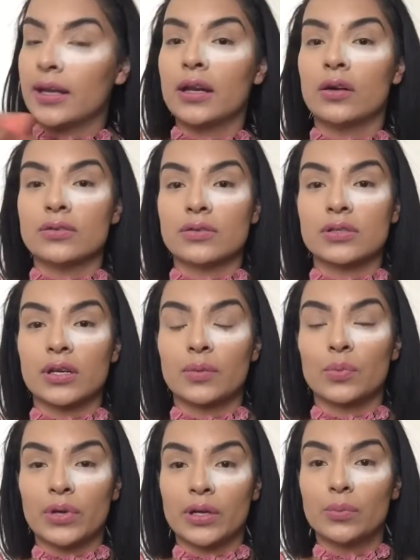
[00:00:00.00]
and also it's gonna
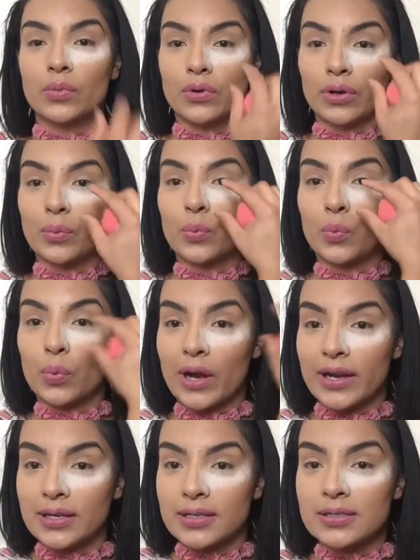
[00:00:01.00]
bring more
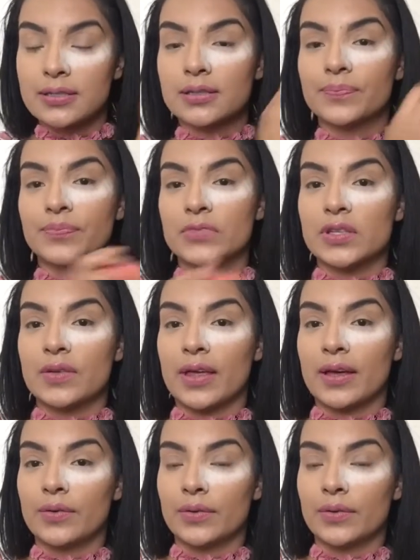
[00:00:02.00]
brightness to that.